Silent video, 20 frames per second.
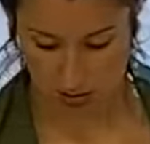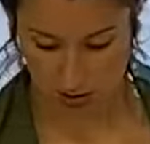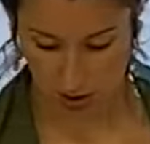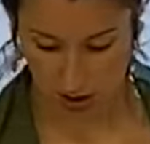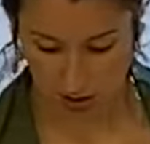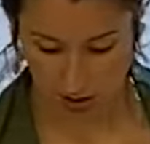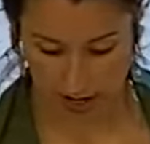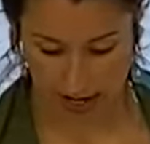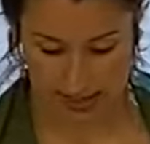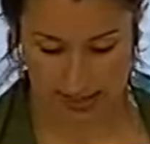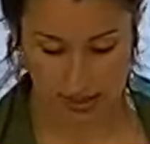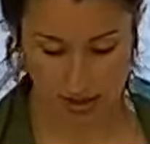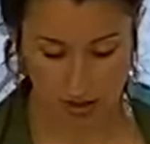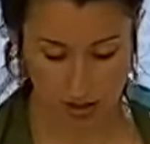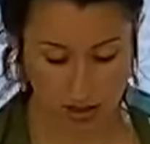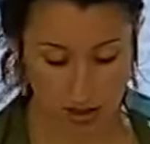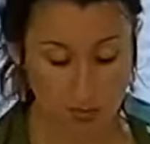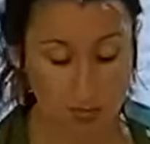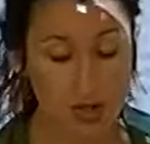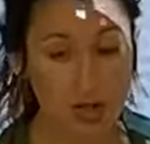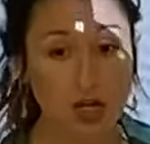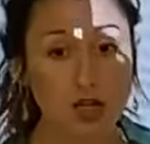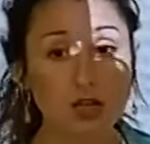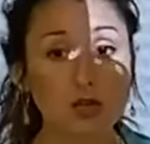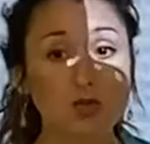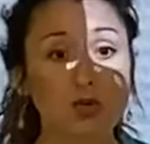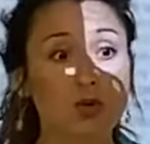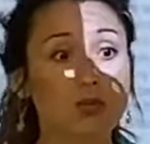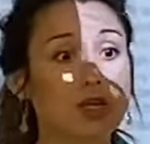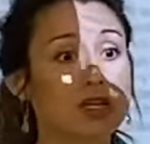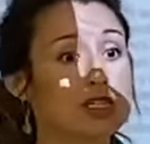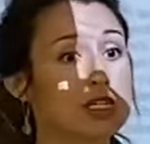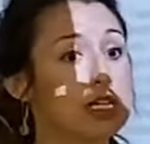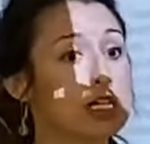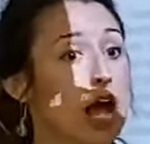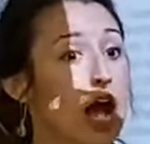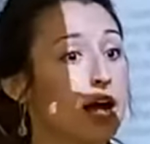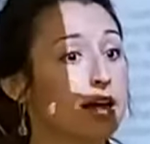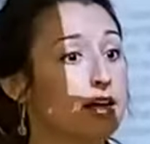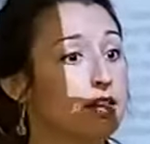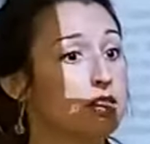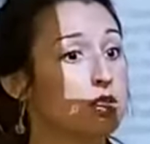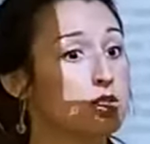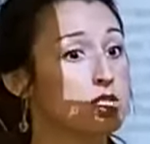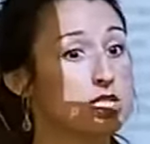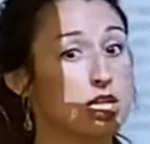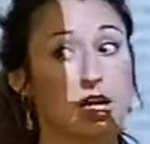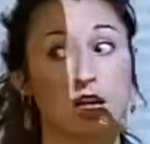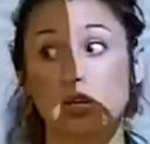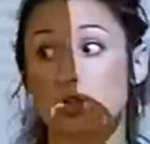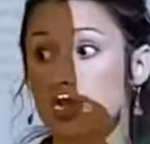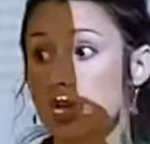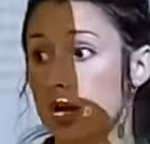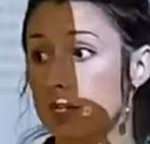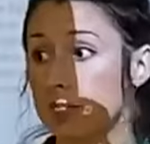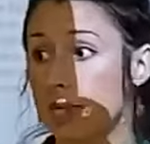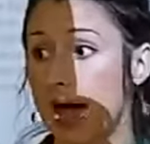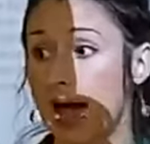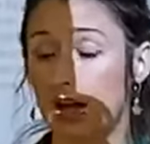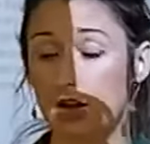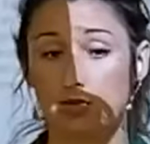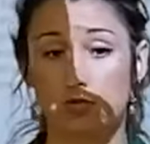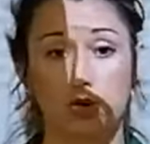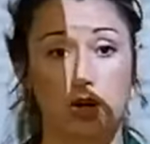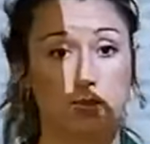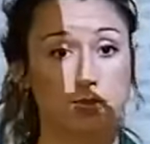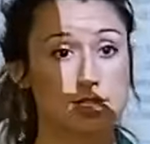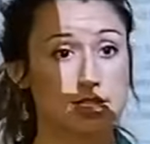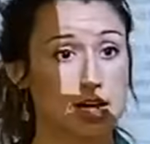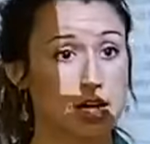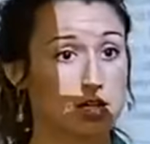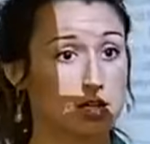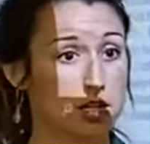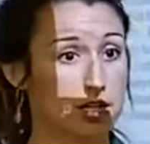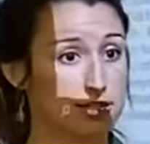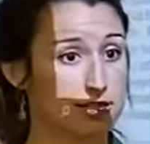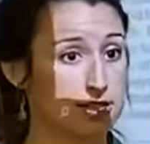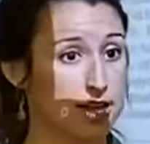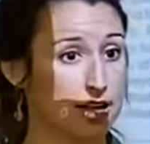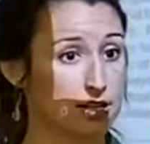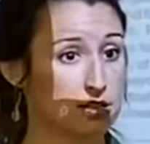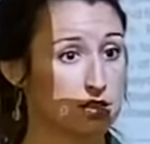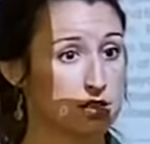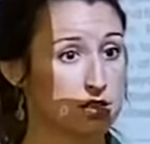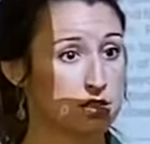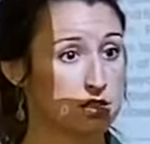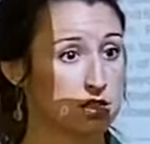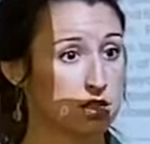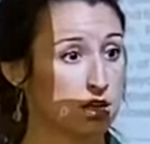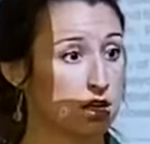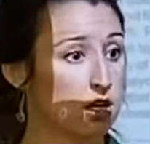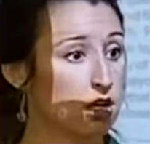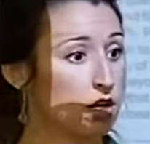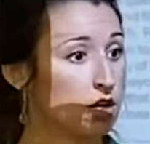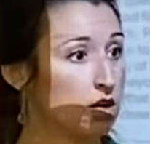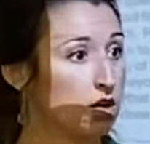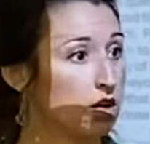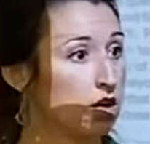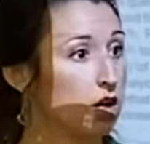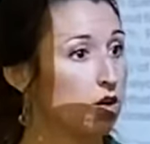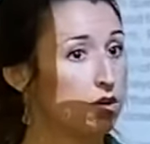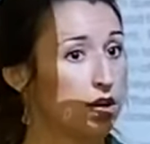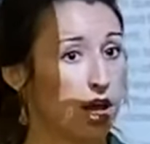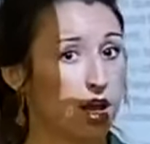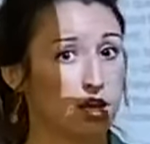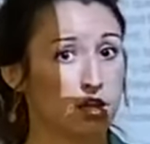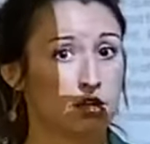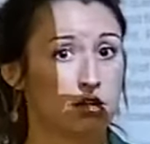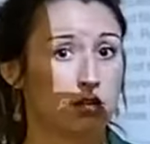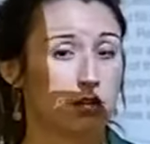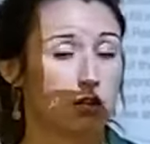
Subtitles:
All right. Is there anybody in the room that did not get their Scantron back from Saturday's test? Okay.